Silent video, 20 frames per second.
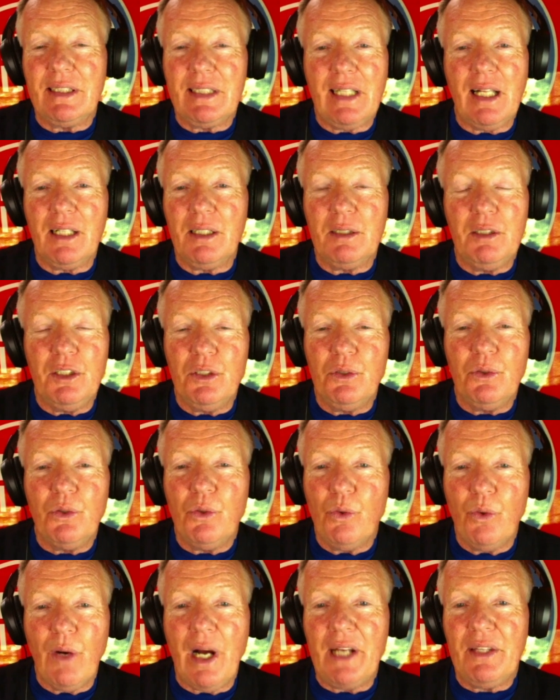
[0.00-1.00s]
telling you
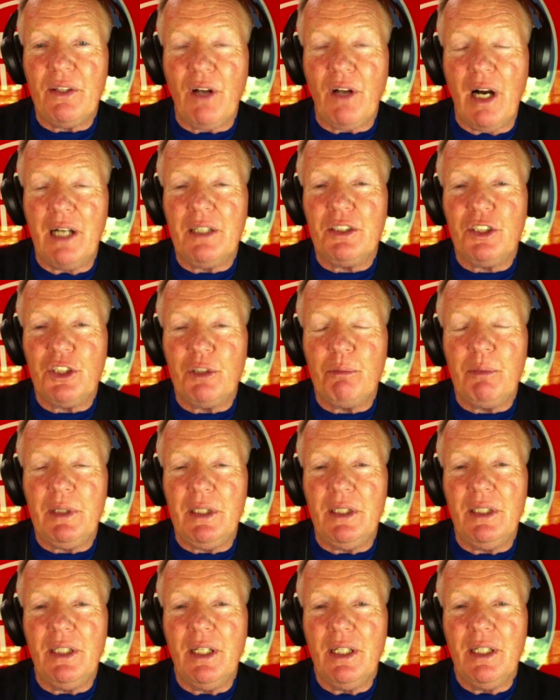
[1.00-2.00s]
who I thought should
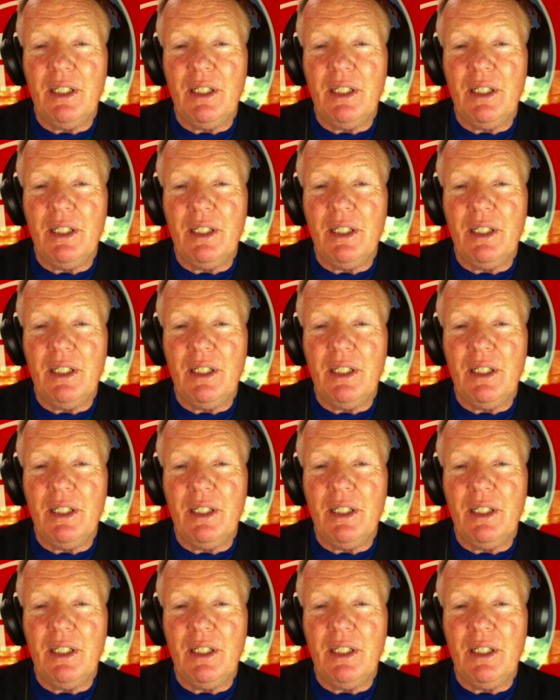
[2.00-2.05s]
be